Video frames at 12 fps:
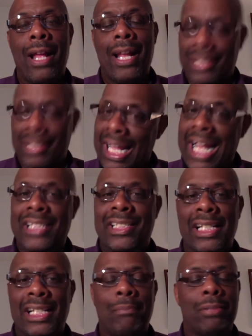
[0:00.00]
And
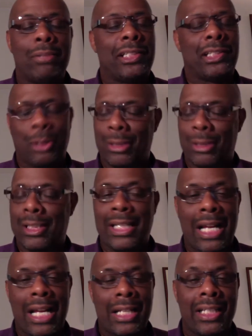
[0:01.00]
lastly, but certainly
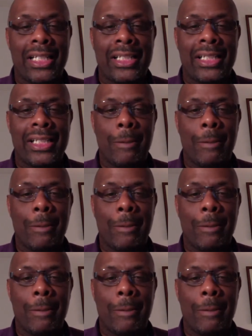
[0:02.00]
not least,